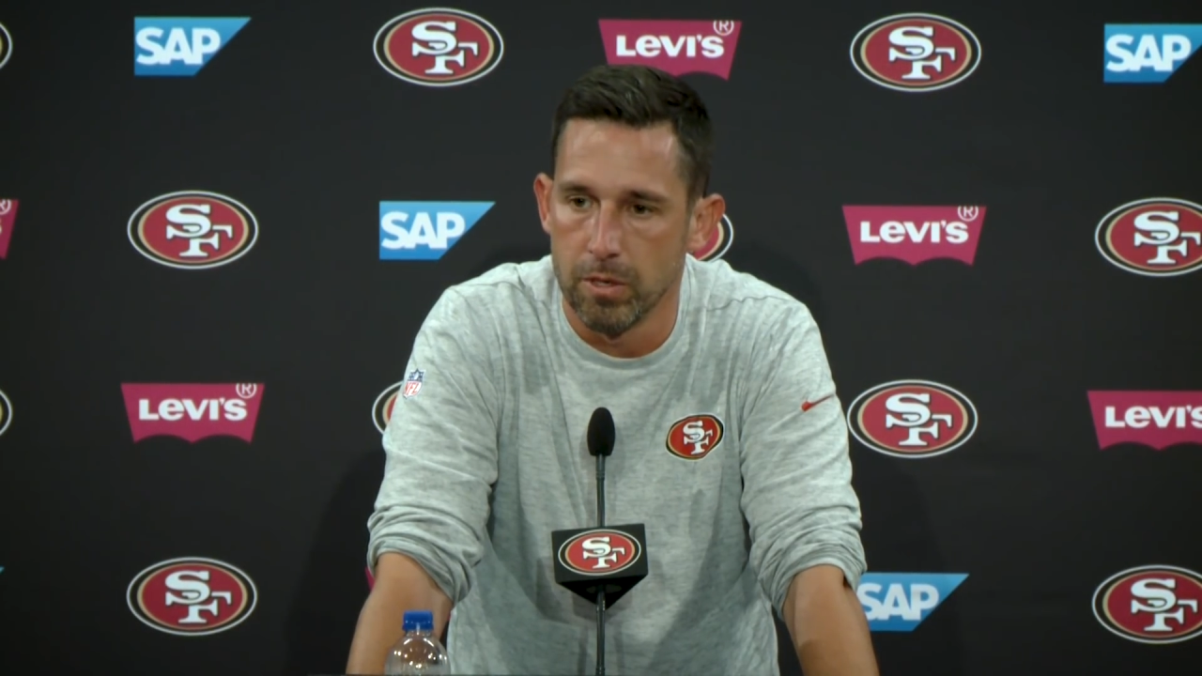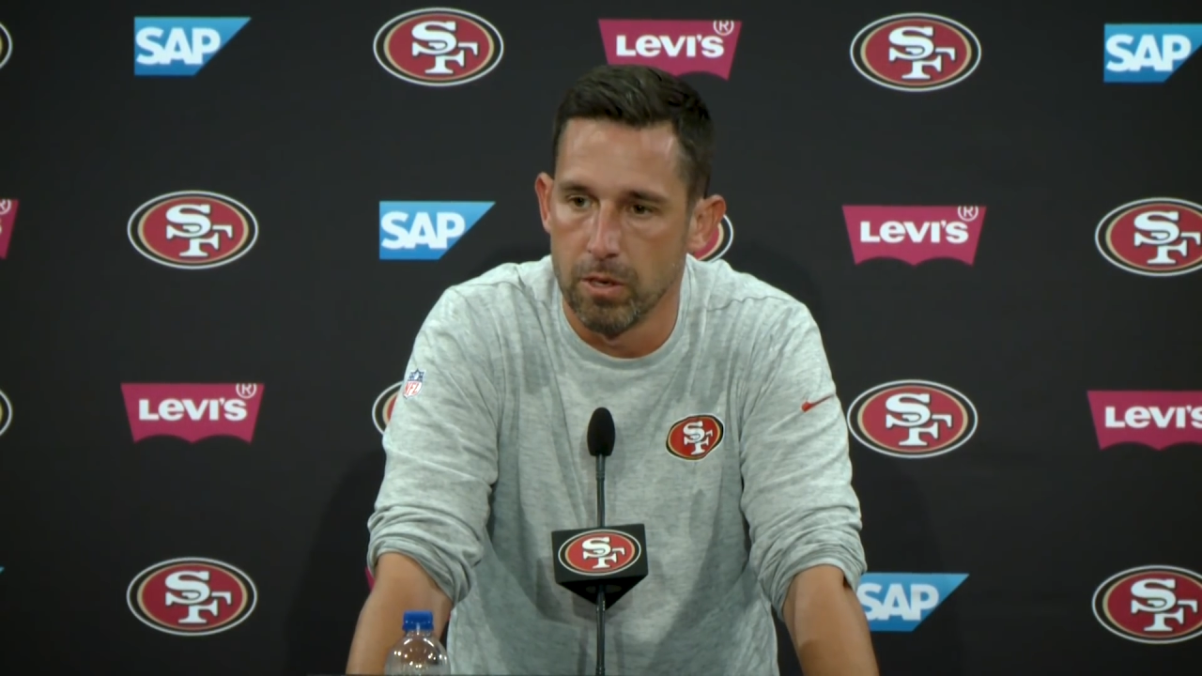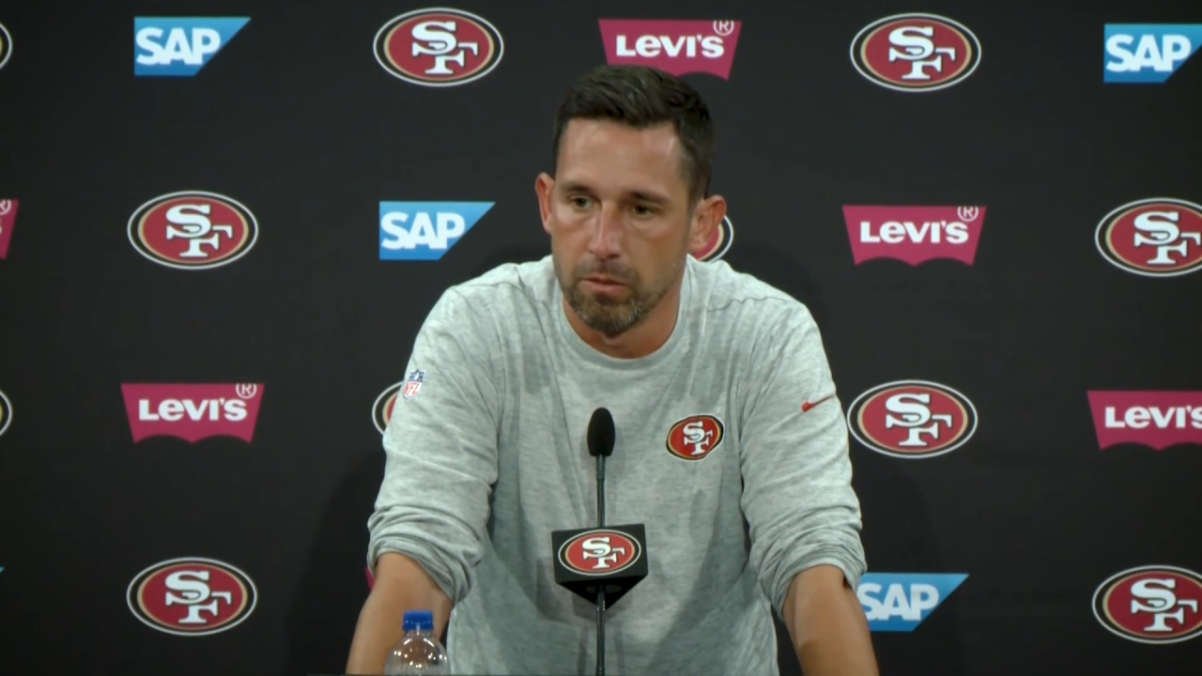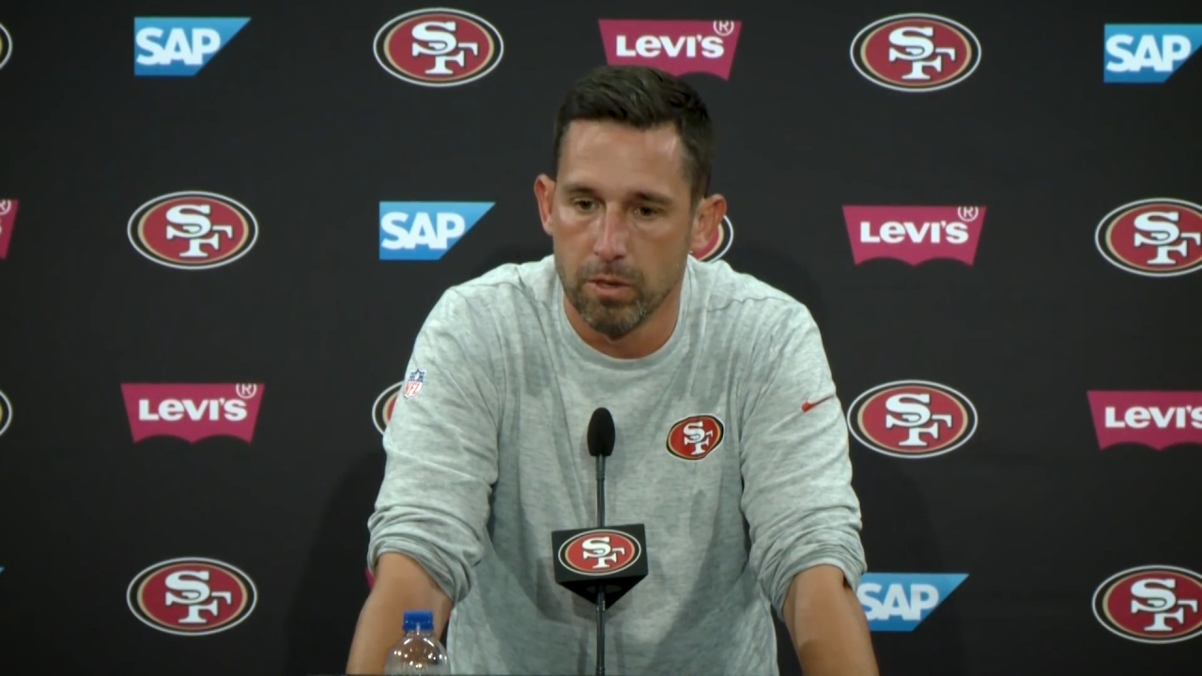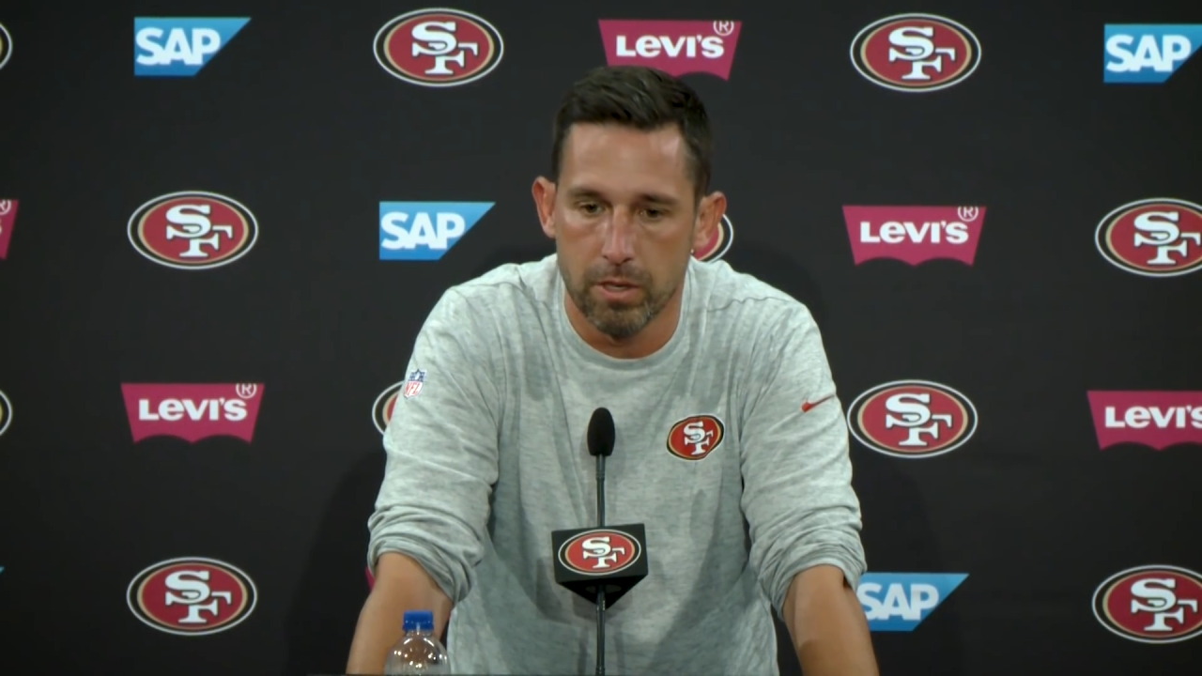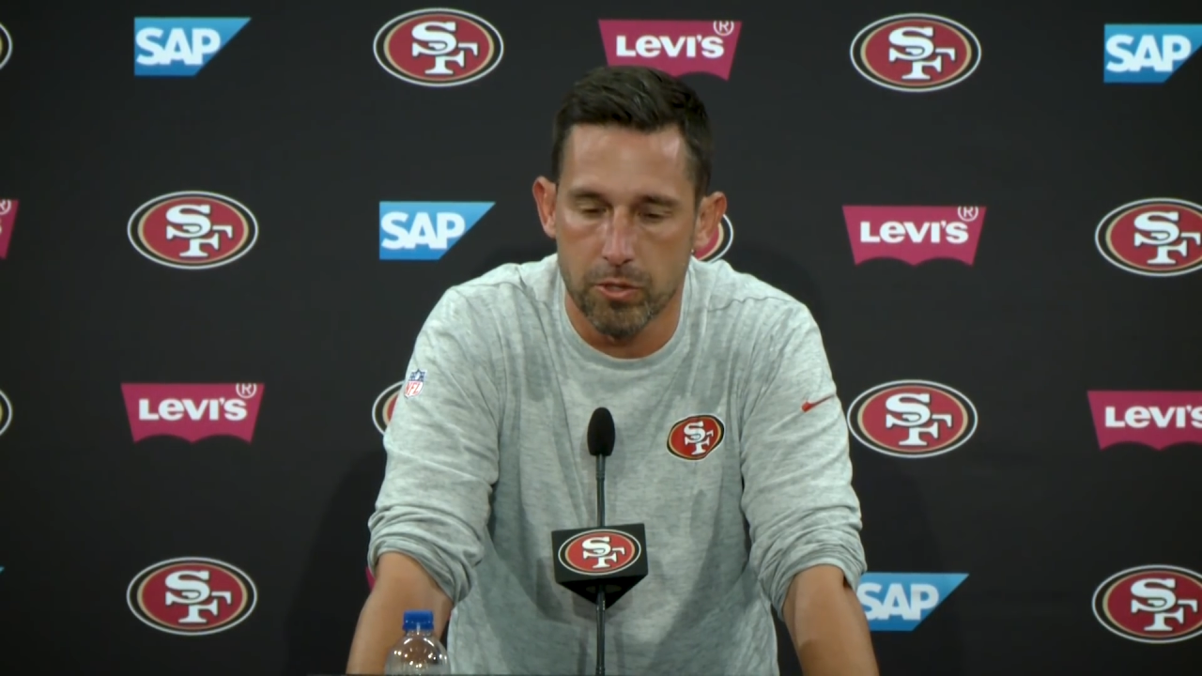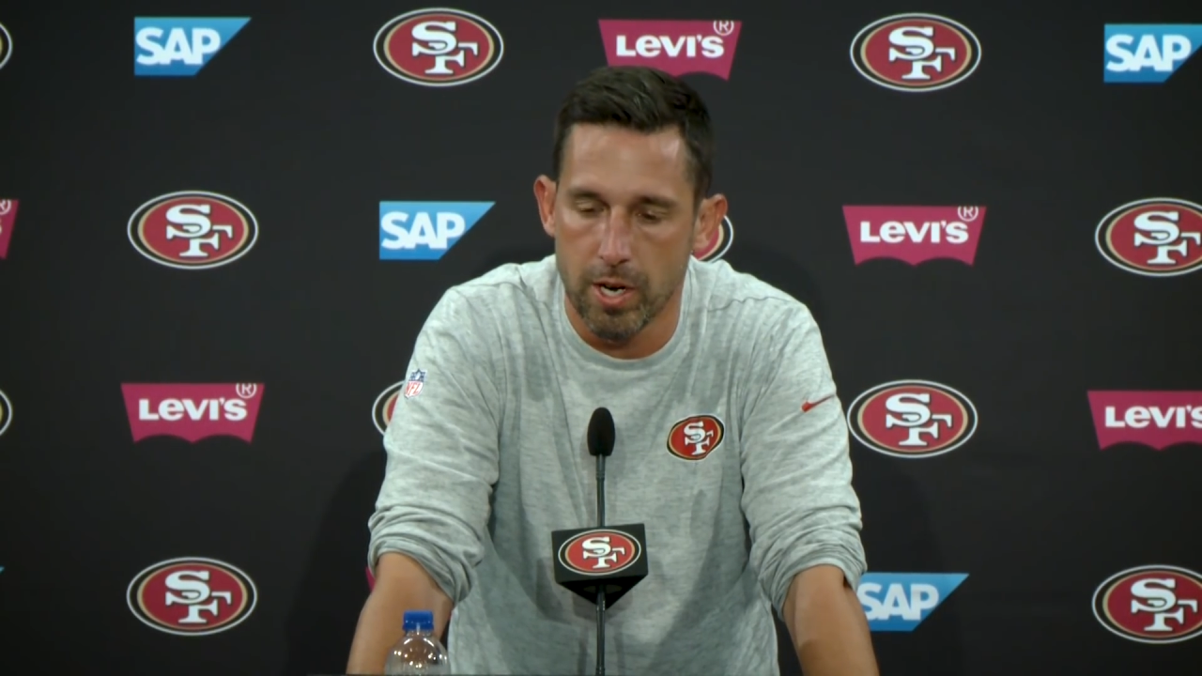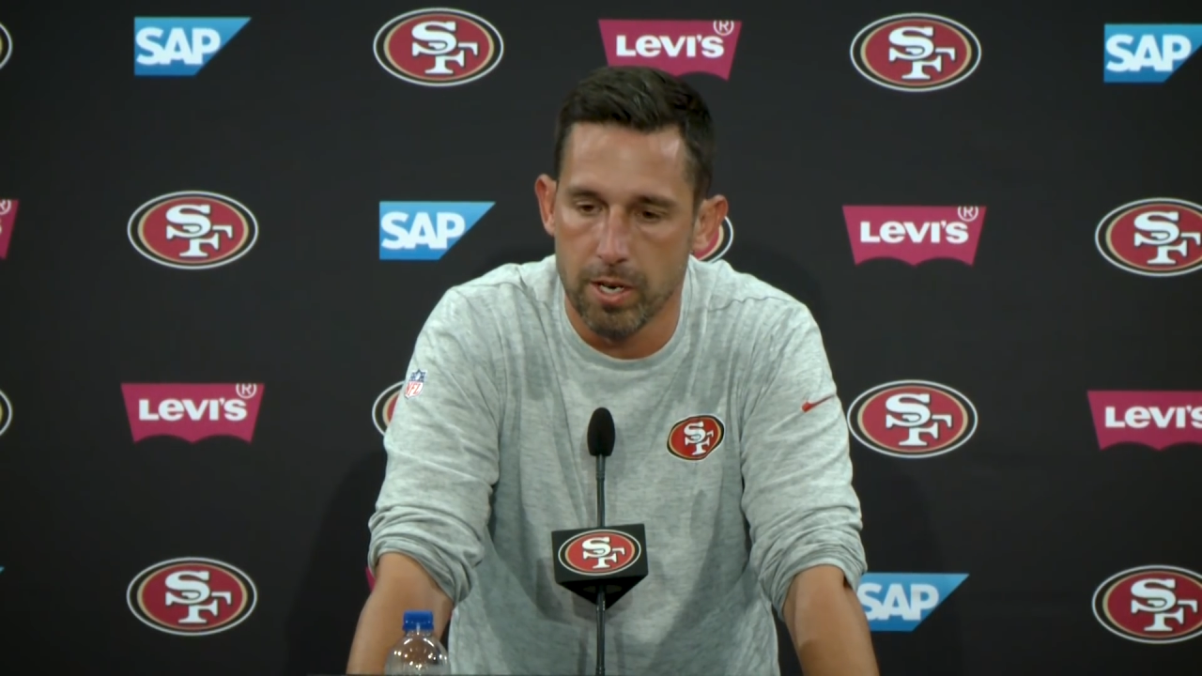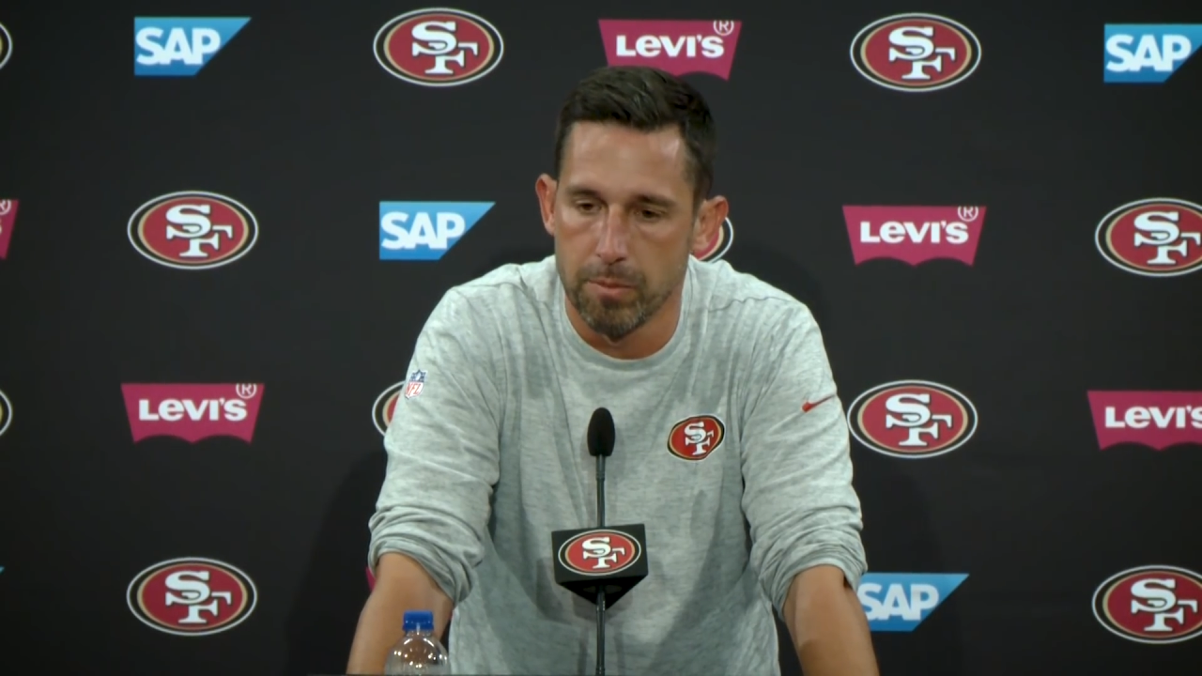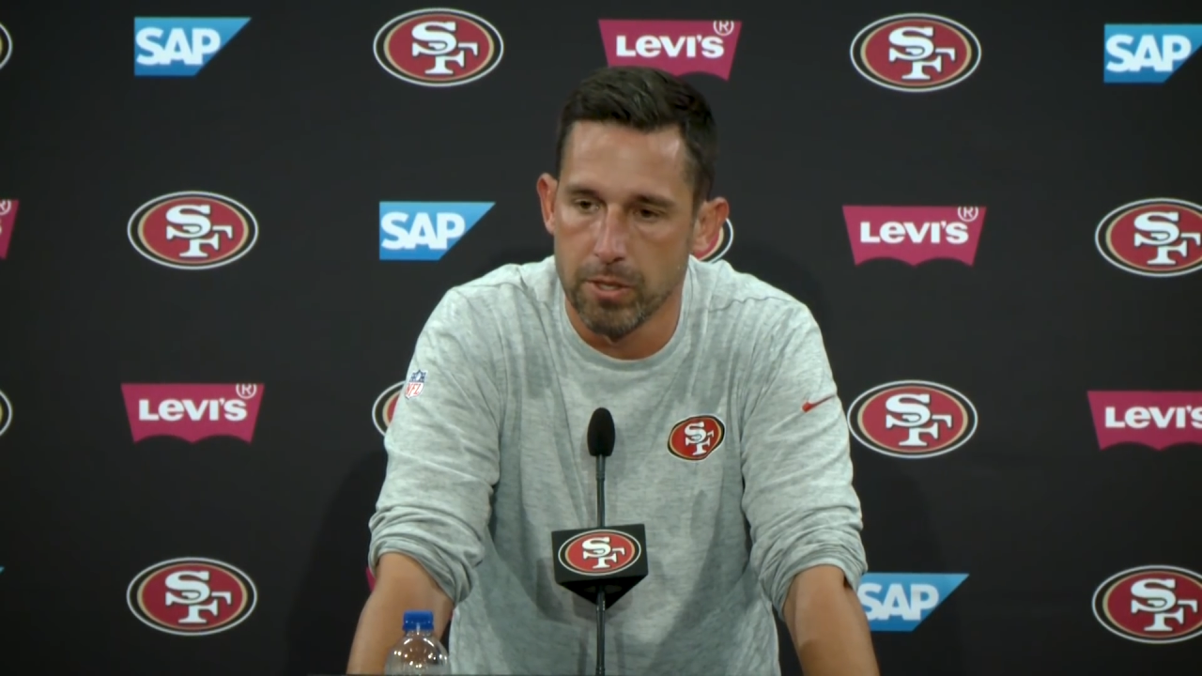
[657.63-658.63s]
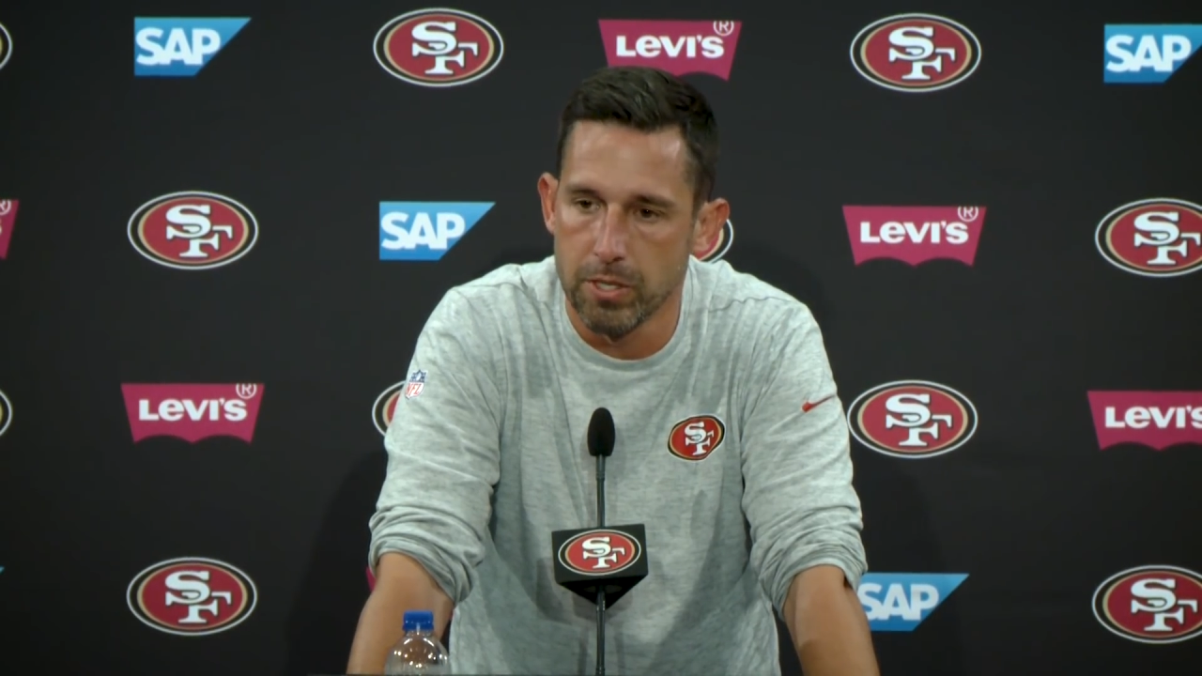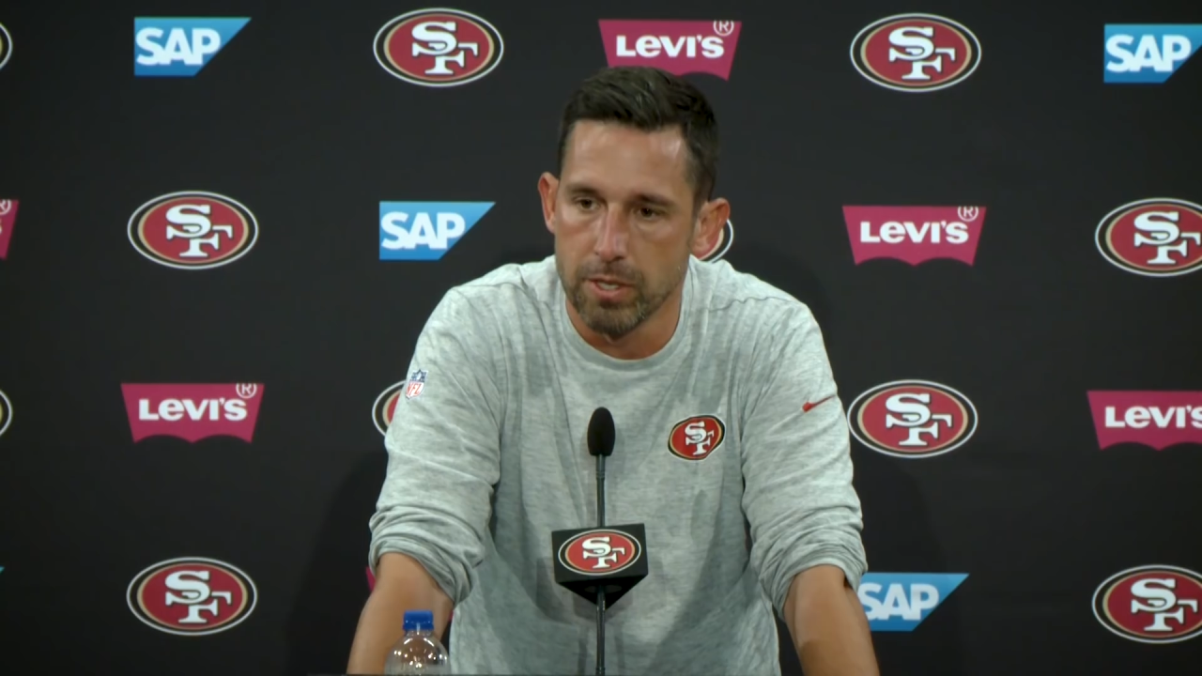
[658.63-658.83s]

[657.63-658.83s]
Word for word: You know, they're trying a bunch of